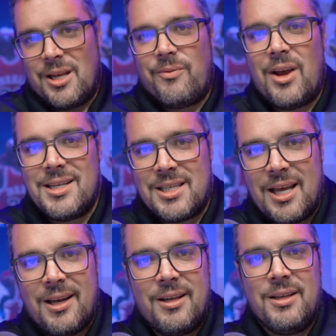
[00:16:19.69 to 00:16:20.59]
If I
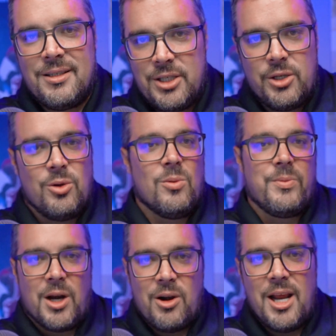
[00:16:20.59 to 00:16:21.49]
said to you
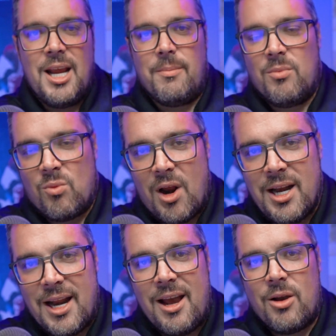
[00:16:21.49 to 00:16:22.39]
their name
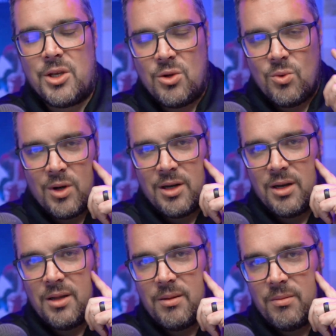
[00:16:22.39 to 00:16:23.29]
right now, you would
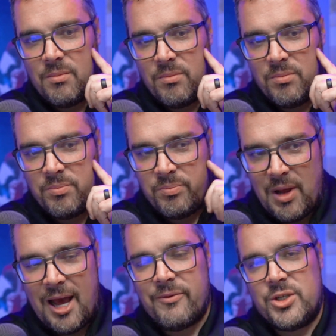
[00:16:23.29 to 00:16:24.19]

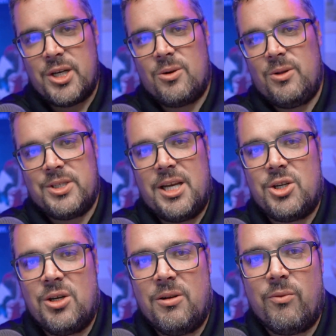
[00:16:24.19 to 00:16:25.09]
have a
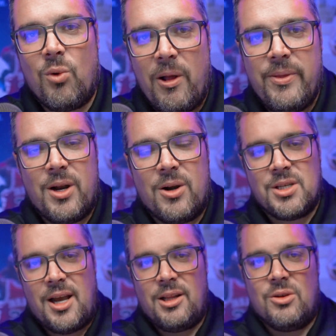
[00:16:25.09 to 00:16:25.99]
generalization of what their
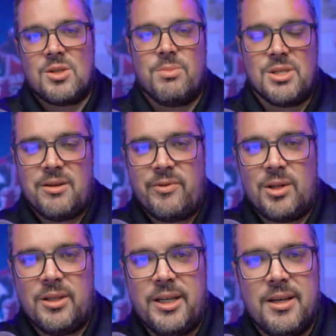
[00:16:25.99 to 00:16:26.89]
silo
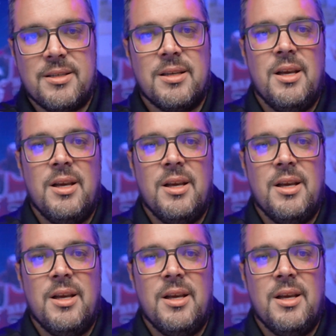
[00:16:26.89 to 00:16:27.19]
specifically is.